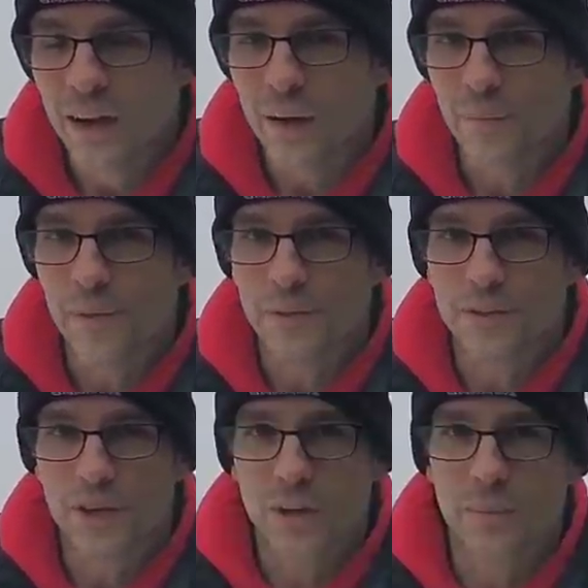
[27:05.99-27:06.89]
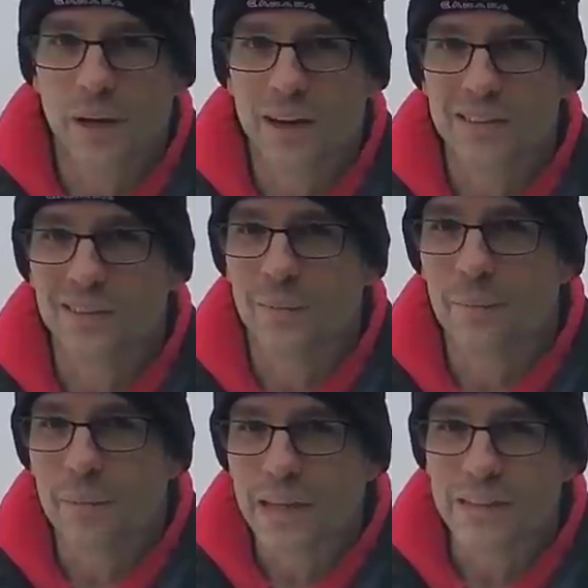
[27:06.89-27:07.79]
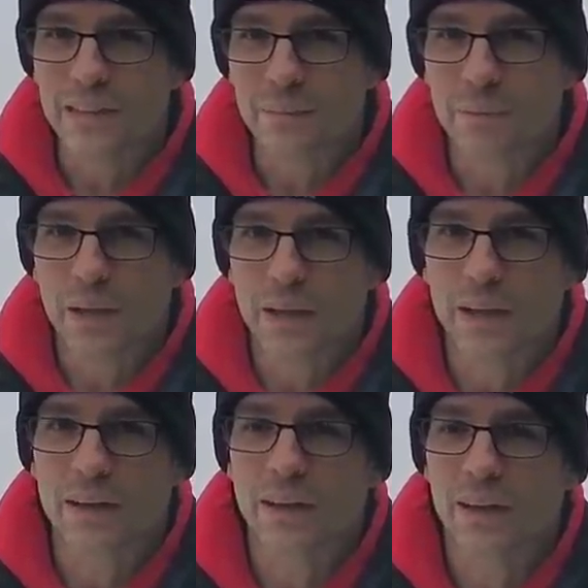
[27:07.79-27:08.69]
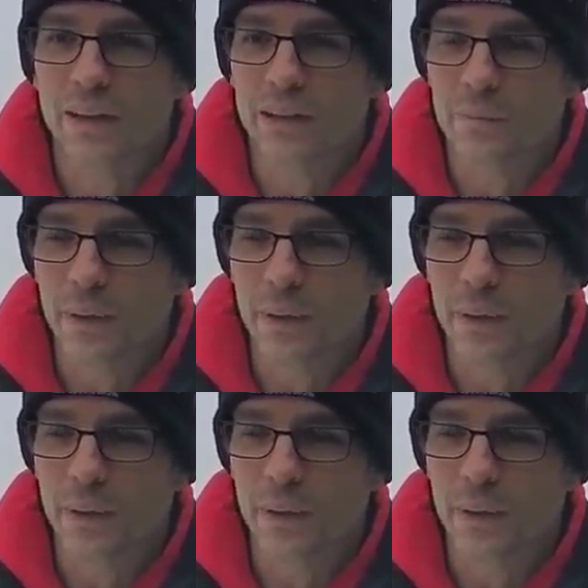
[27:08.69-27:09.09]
um, the gentleman has an amazing plan, and it's